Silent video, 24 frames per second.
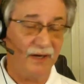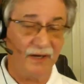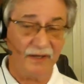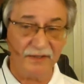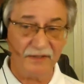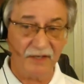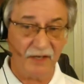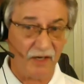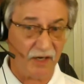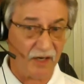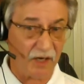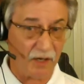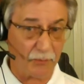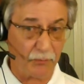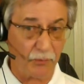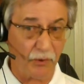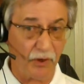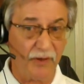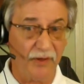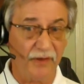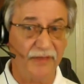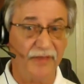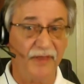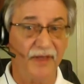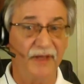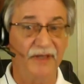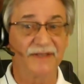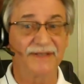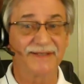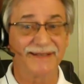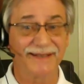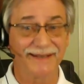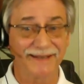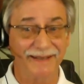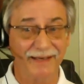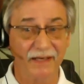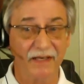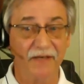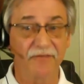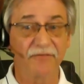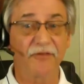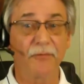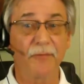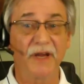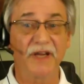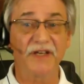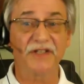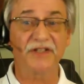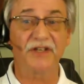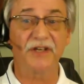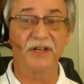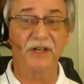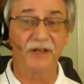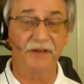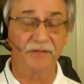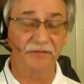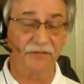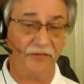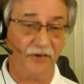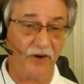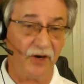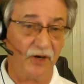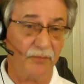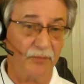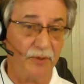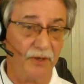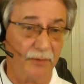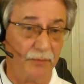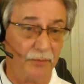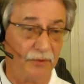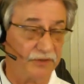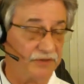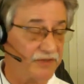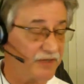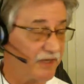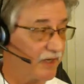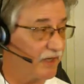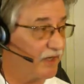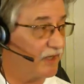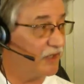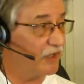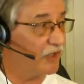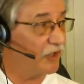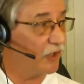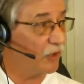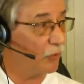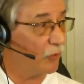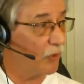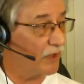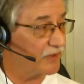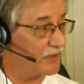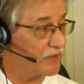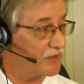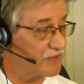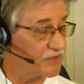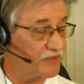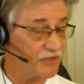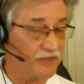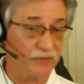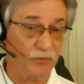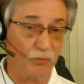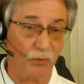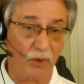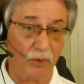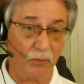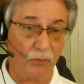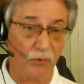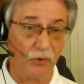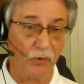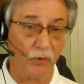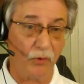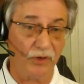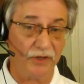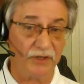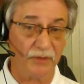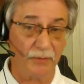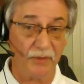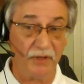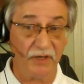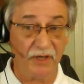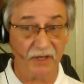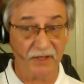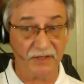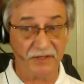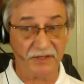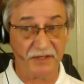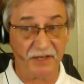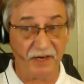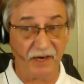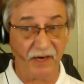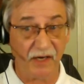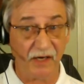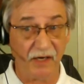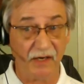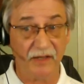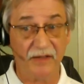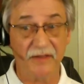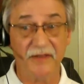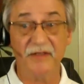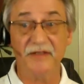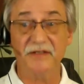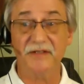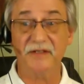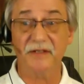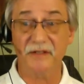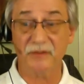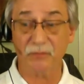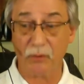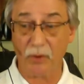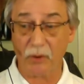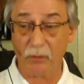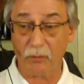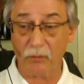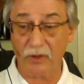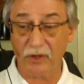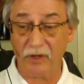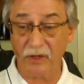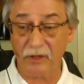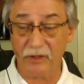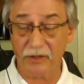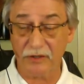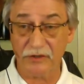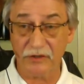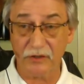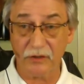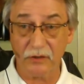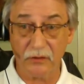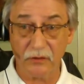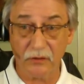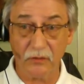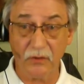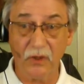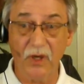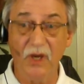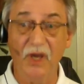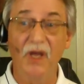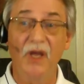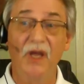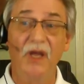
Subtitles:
did a couple other things to get information in front of people saying, you know what, this is where we're going to be on Saturday. This is what we're going to do.